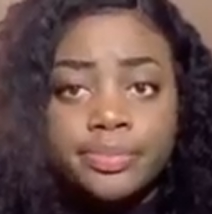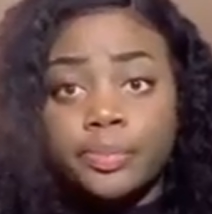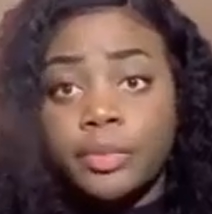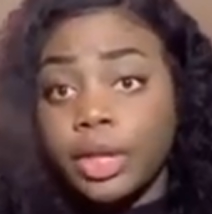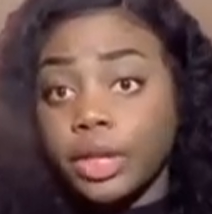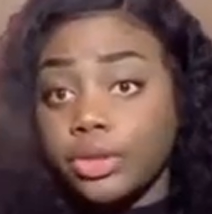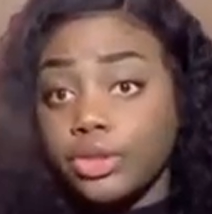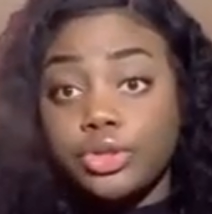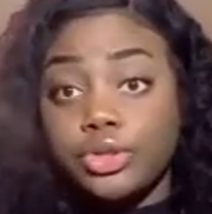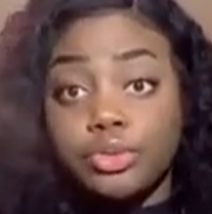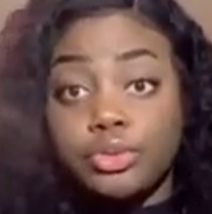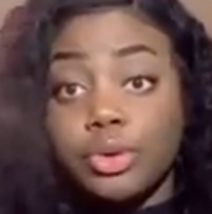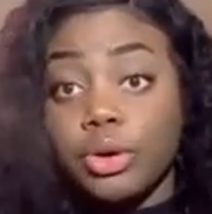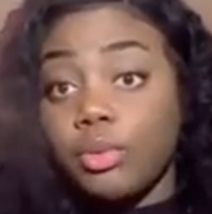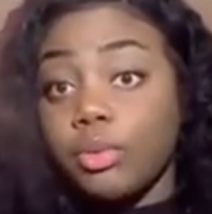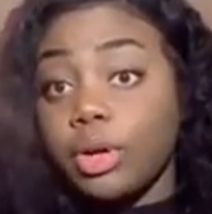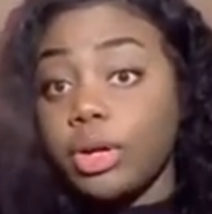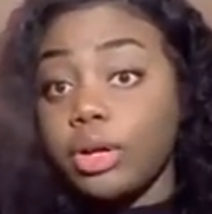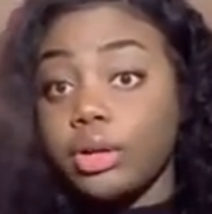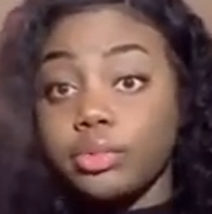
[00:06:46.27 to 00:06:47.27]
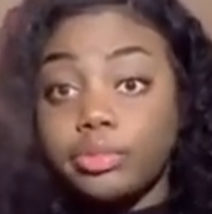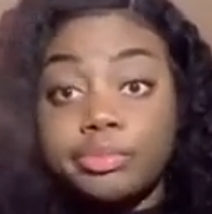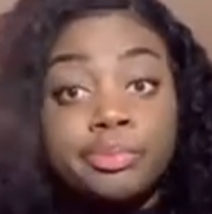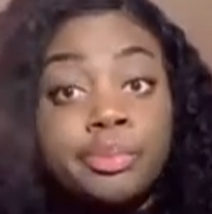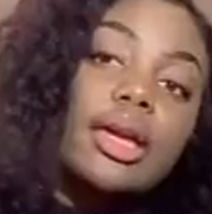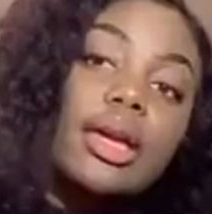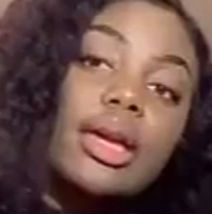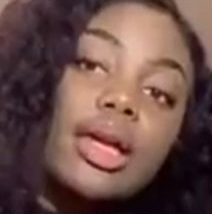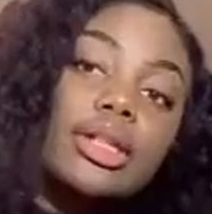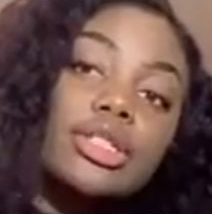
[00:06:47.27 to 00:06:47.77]
Shoot, oh well.
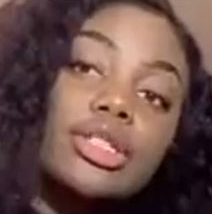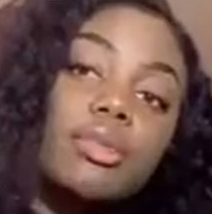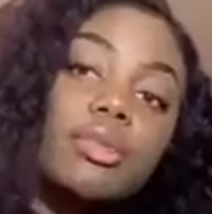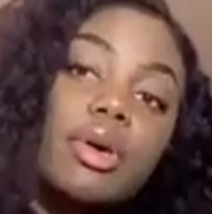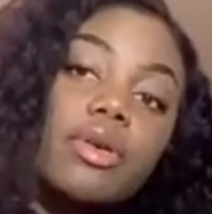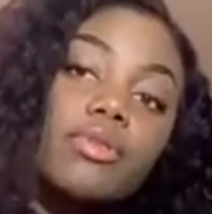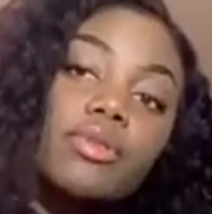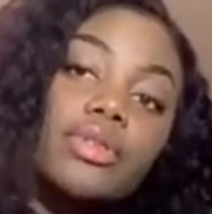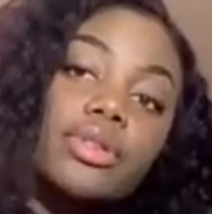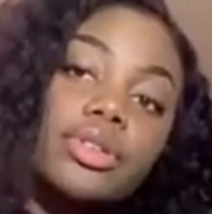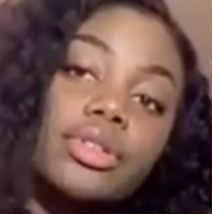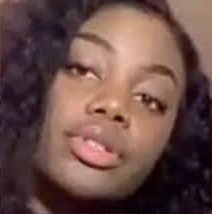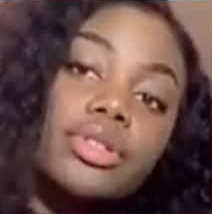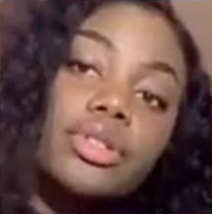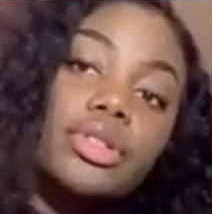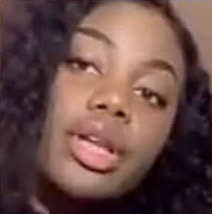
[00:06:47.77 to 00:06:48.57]
I took my first